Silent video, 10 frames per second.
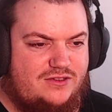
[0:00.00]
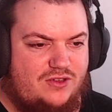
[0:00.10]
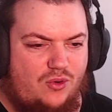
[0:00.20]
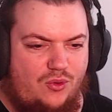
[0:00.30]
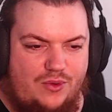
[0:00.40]

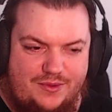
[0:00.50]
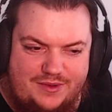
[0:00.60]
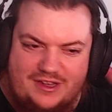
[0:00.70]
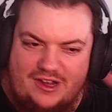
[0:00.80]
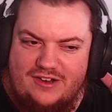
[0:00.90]
Ooh, here we
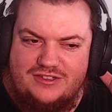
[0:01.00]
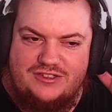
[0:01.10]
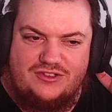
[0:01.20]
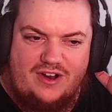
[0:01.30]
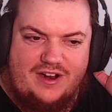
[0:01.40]
go.
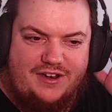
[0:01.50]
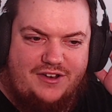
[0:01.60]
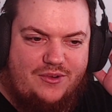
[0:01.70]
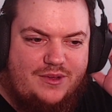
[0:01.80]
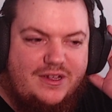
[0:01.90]
Straight
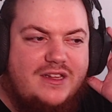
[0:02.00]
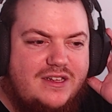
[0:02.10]
into it.